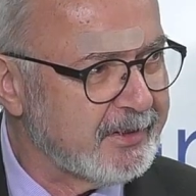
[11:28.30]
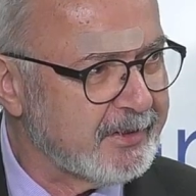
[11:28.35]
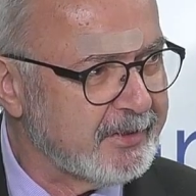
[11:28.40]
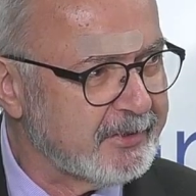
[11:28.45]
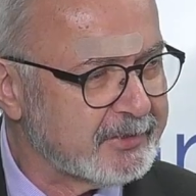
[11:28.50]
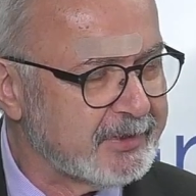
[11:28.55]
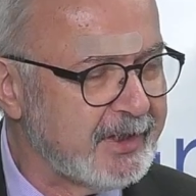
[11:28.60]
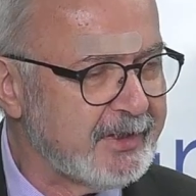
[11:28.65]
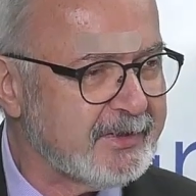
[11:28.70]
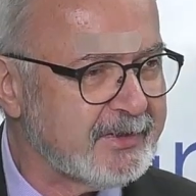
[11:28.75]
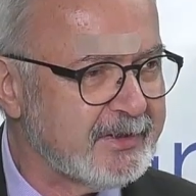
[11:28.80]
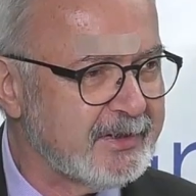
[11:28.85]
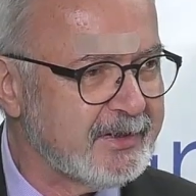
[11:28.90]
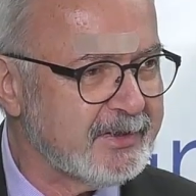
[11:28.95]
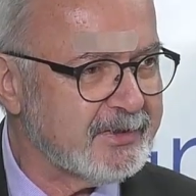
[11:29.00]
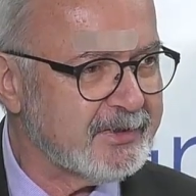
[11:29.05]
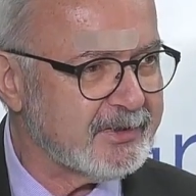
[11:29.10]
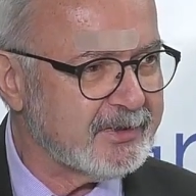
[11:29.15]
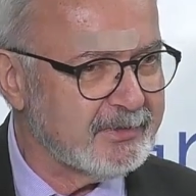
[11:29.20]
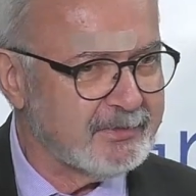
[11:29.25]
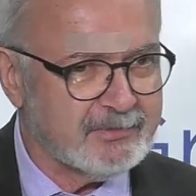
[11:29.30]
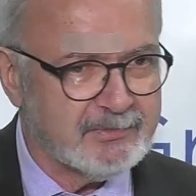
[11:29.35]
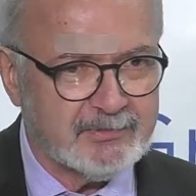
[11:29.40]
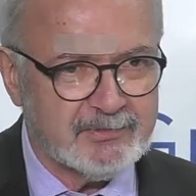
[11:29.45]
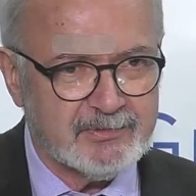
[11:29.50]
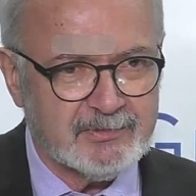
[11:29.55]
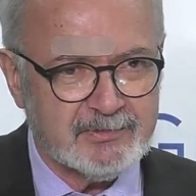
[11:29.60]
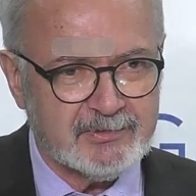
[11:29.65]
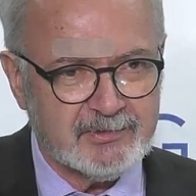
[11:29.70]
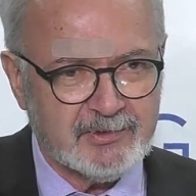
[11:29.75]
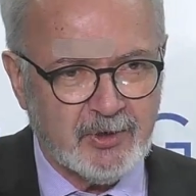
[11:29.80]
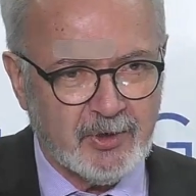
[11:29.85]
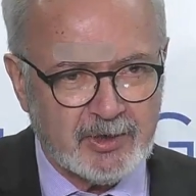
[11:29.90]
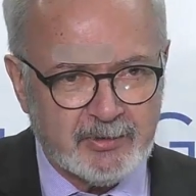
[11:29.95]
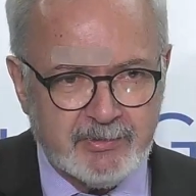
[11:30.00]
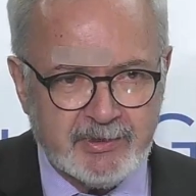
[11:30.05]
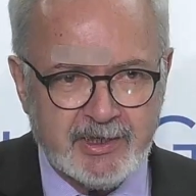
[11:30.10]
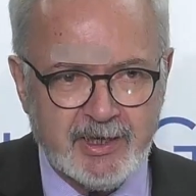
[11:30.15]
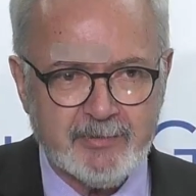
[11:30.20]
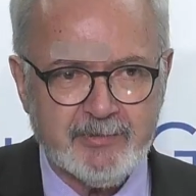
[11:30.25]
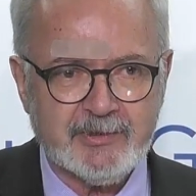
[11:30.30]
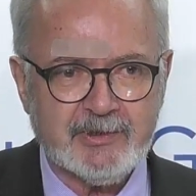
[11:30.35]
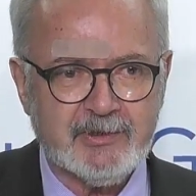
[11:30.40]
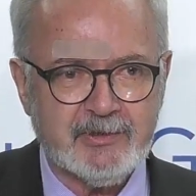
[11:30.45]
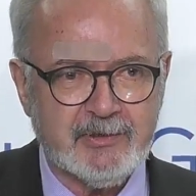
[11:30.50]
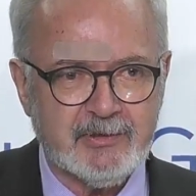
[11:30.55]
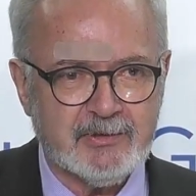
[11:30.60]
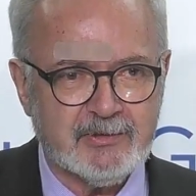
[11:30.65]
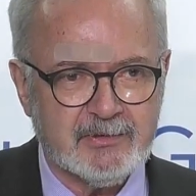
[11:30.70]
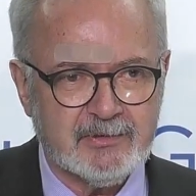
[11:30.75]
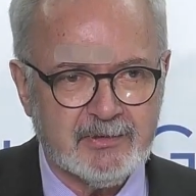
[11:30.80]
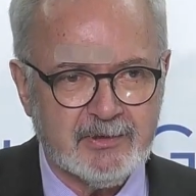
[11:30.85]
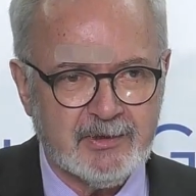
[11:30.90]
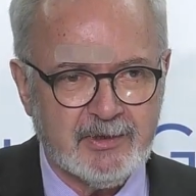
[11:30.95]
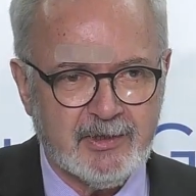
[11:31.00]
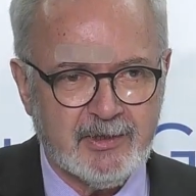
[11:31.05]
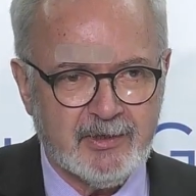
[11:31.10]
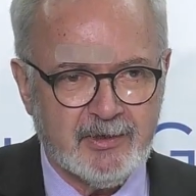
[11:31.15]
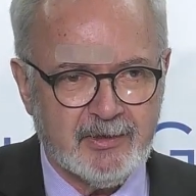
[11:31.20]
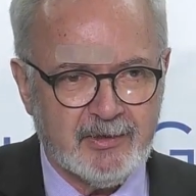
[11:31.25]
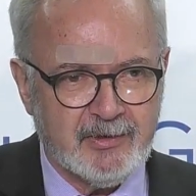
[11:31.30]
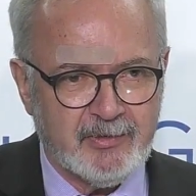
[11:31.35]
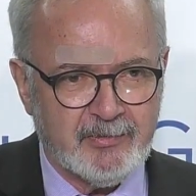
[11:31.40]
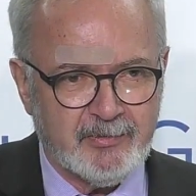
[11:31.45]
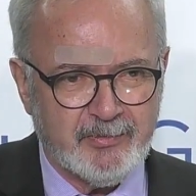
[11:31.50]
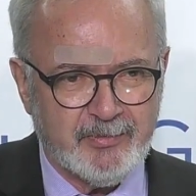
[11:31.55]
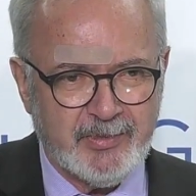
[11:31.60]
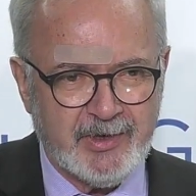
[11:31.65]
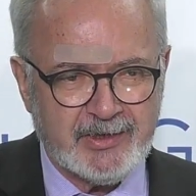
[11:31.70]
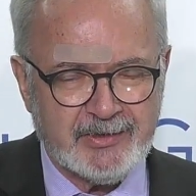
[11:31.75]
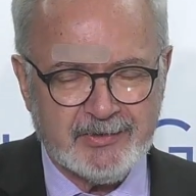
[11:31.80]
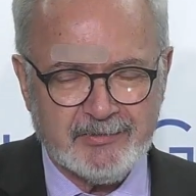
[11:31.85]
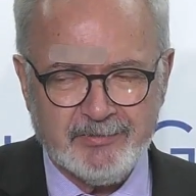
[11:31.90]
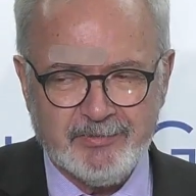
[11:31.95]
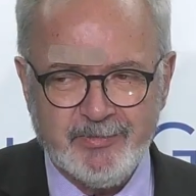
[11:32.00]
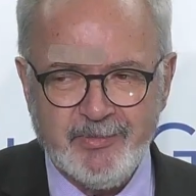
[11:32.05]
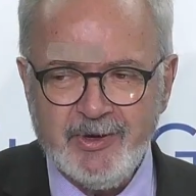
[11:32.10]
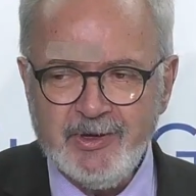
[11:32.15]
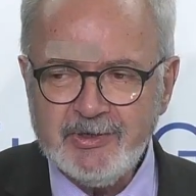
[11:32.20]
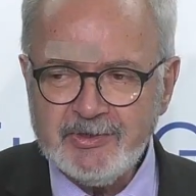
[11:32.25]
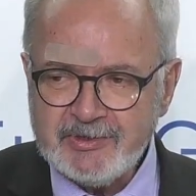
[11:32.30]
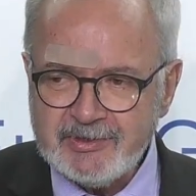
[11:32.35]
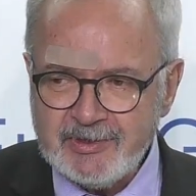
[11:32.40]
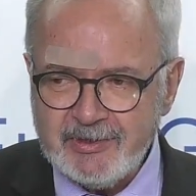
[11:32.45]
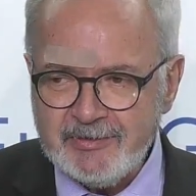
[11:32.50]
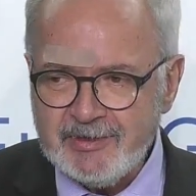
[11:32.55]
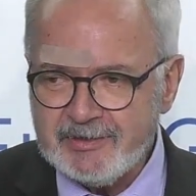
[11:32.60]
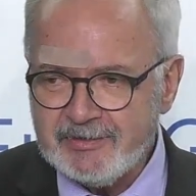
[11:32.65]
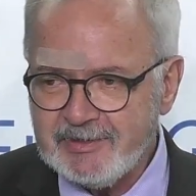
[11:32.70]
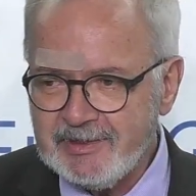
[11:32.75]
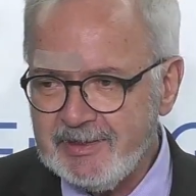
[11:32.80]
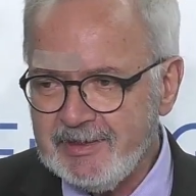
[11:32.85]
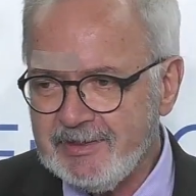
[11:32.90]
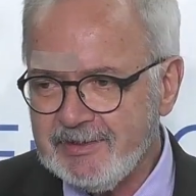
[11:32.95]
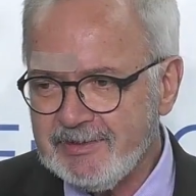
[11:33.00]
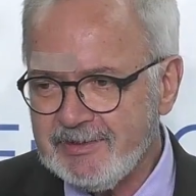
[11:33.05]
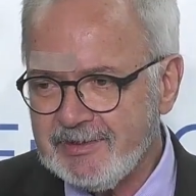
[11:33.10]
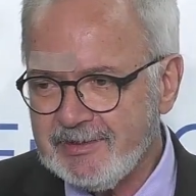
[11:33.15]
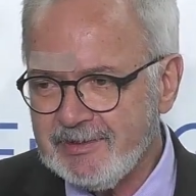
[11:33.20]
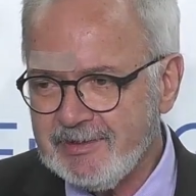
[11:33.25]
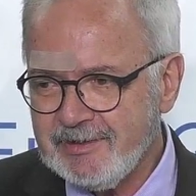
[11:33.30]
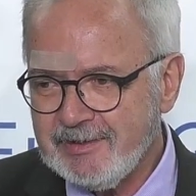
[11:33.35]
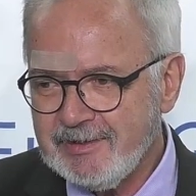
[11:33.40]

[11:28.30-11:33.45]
The rest is callable capital, but most of it is